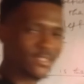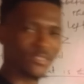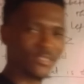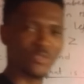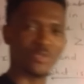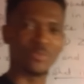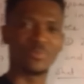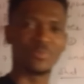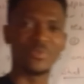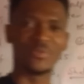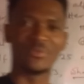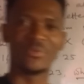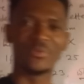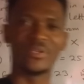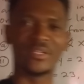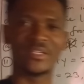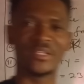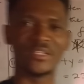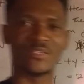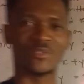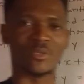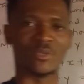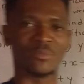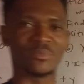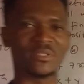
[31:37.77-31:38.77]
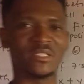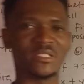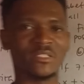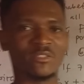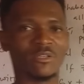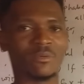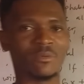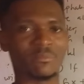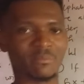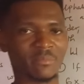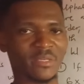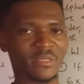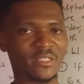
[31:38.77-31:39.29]
This thing should be ringing something
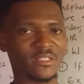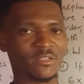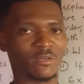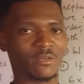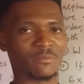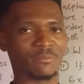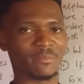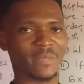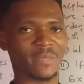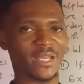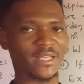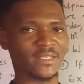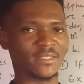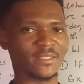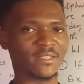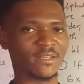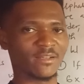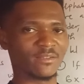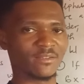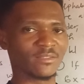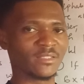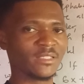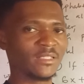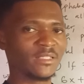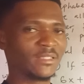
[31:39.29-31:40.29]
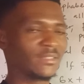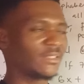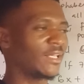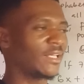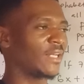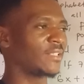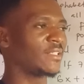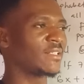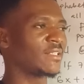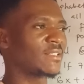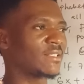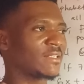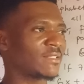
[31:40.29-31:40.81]
in your mind now.
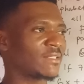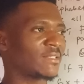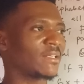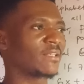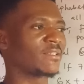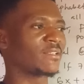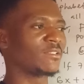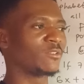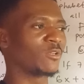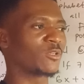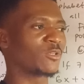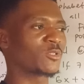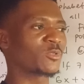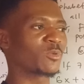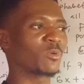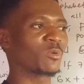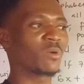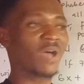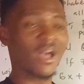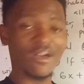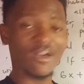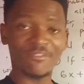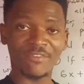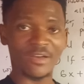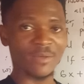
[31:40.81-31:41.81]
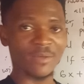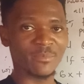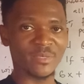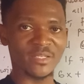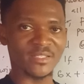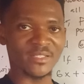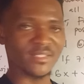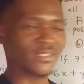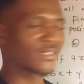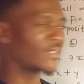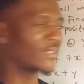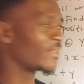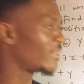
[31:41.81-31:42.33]
That this is taking us to
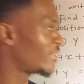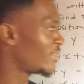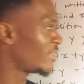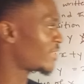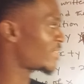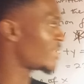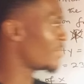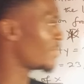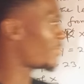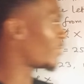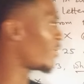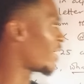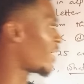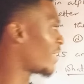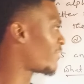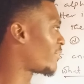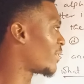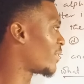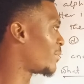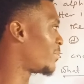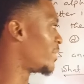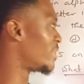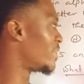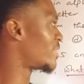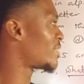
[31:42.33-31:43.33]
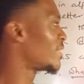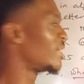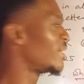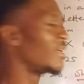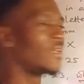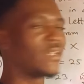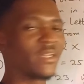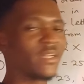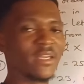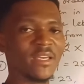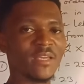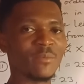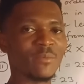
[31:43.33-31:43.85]
alphabet. Simple alphabet.
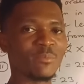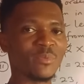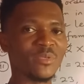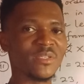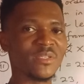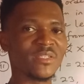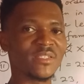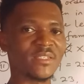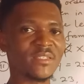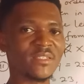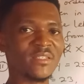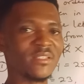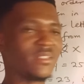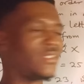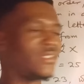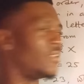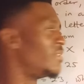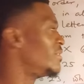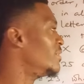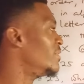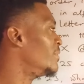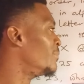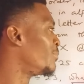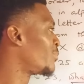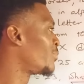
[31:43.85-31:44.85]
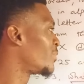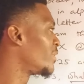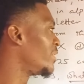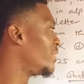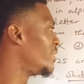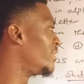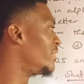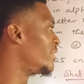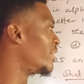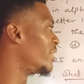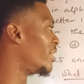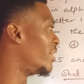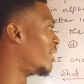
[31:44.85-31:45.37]
A, B, C, D,
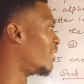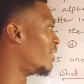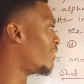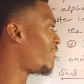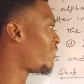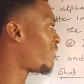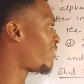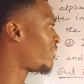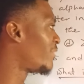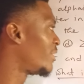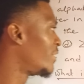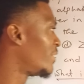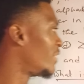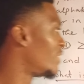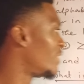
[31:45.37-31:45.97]
E, F,